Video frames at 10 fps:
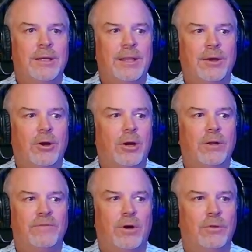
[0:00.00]
the heart
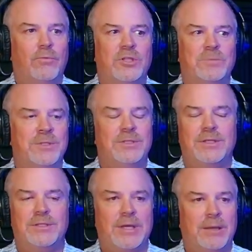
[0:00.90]
of all of Richmond's
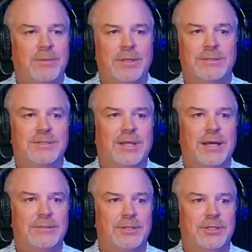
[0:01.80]
excitement in
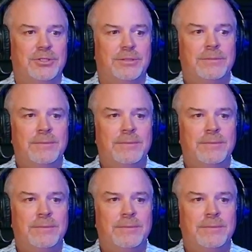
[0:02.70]
Scotts Addition.